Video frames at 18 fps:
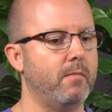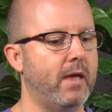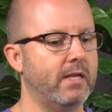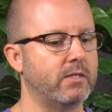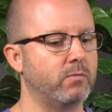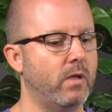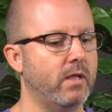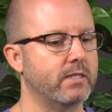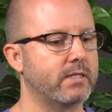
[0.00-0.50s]

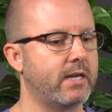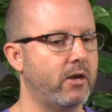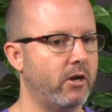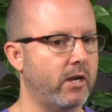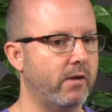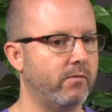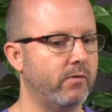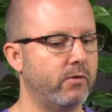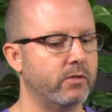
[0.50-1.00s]
as well as
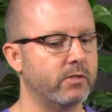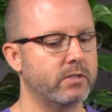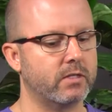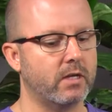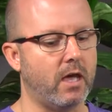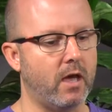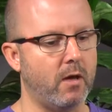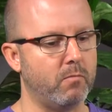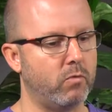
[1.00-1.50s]
caregivers,
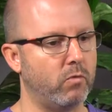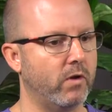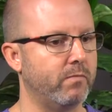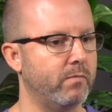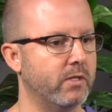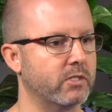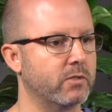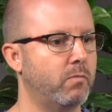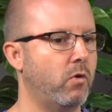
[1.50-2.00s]

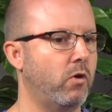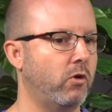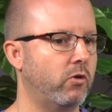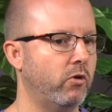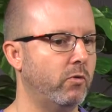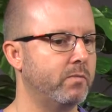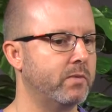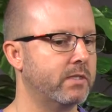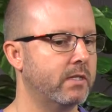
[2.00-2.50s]
bereavement support
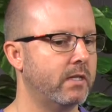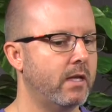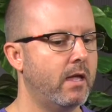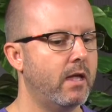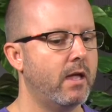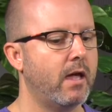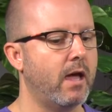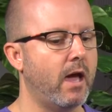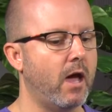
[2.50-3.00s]
groups.
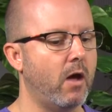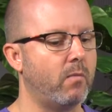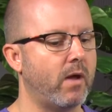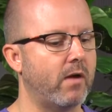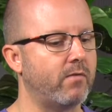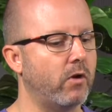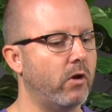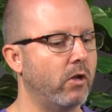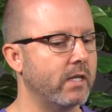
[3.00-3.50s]
We
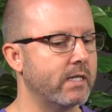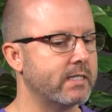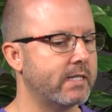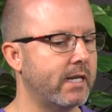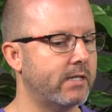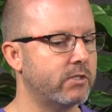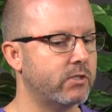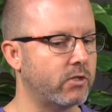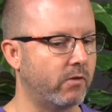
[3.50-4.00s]
have early
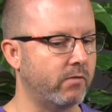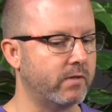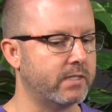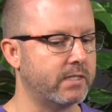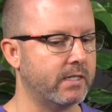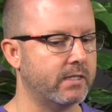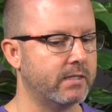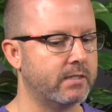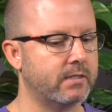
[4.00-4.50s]
stage
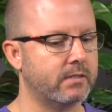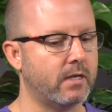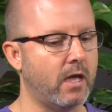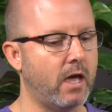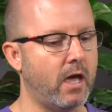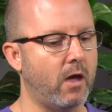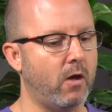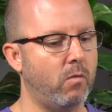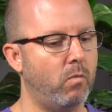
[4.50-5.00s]
services.
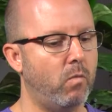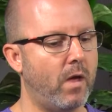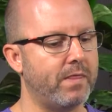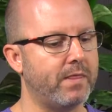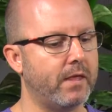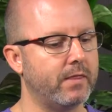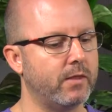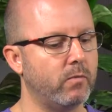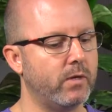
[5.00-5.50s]
One
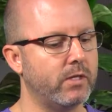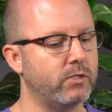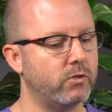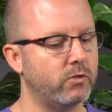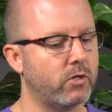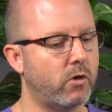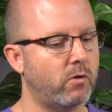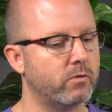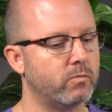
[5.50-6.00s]
thing that we
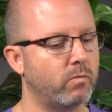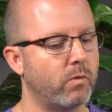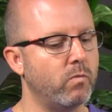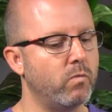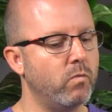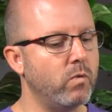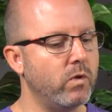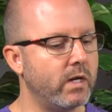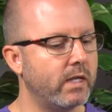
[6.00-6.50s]
do know is we
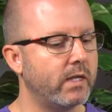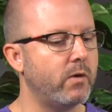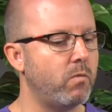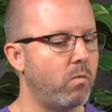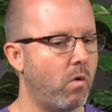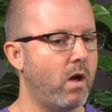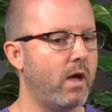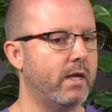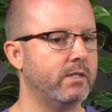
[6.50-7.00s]
really
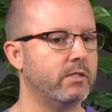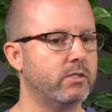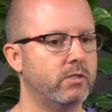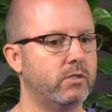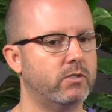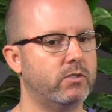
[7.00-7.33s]
want